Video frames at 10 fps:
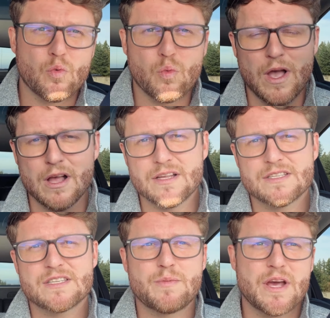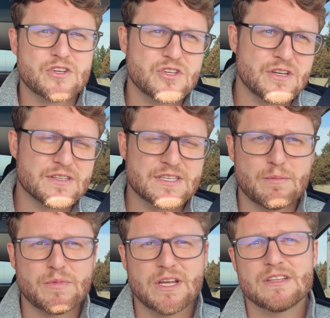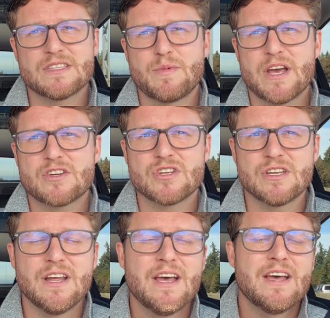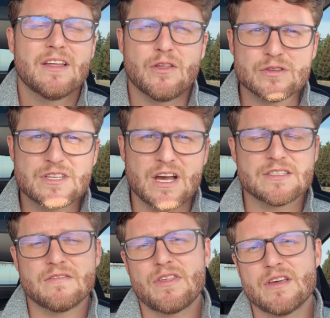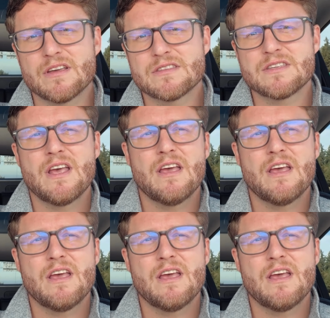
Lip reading: well inspection, septic inspection, those kinds of things.